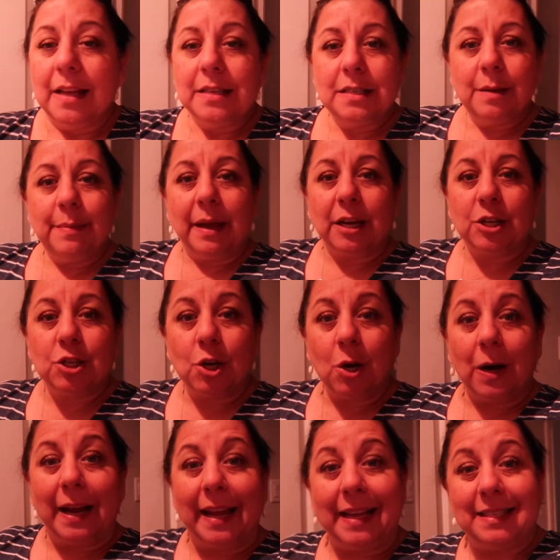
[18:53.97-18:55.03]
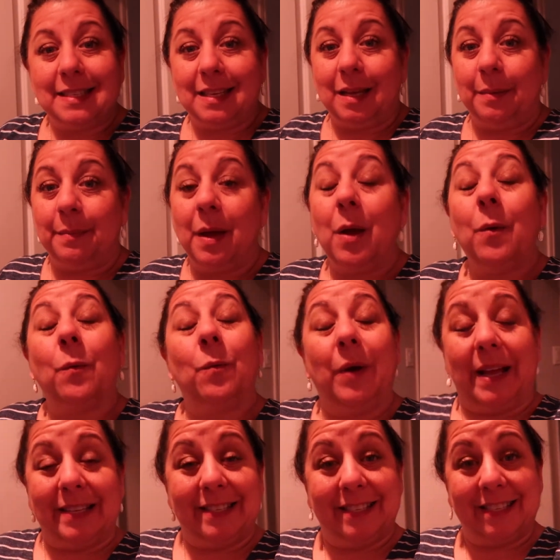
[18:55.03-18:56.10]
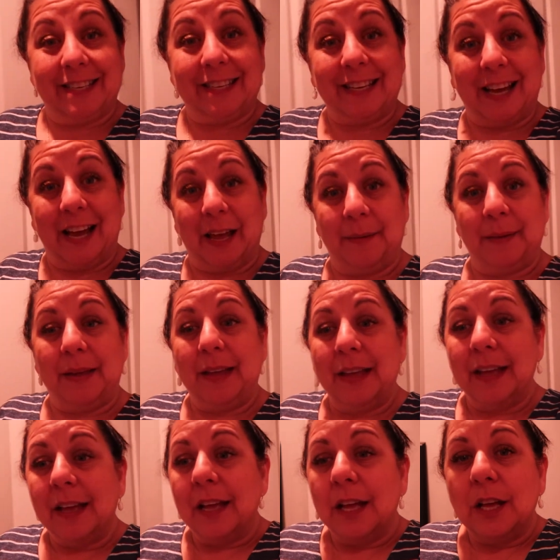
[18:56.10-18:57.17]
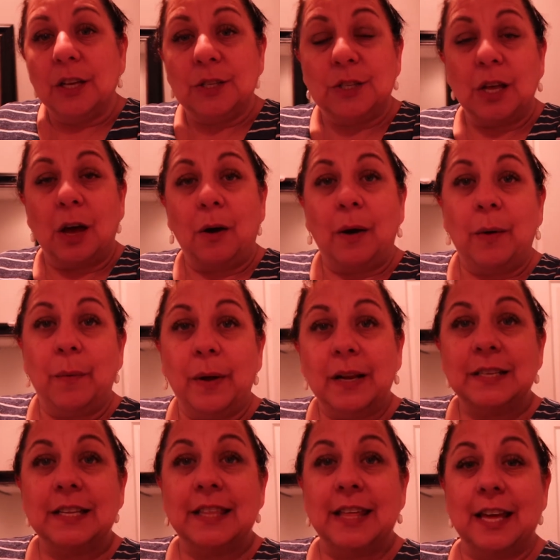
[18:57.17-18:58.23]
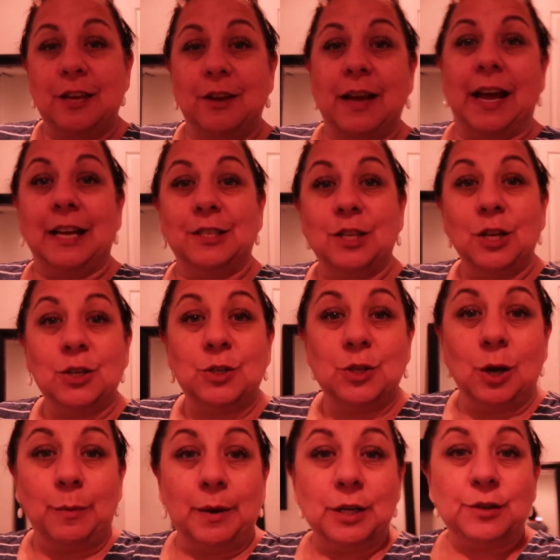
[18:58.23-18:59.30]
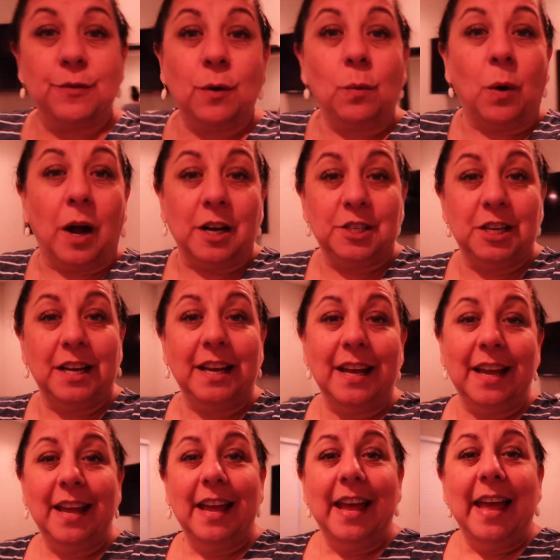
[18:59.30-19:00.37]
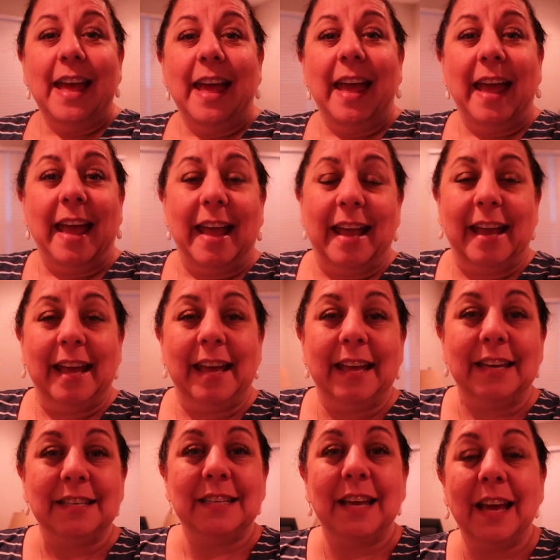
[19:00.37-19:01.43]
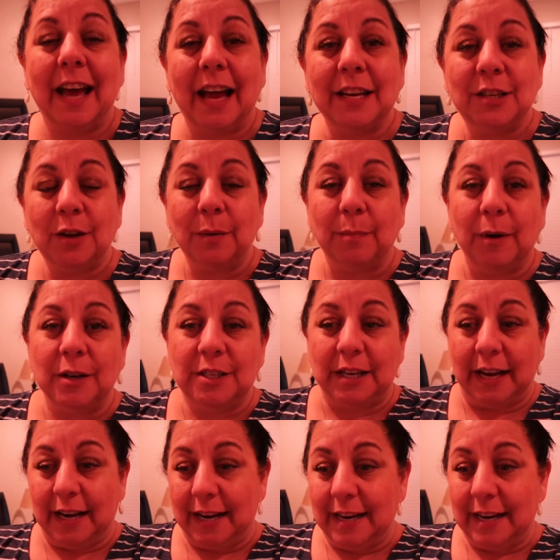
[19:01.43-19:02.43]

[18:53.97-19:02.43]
to make sure I get some rest time. So I wanted to thank you guys so much for watching and I do appreciate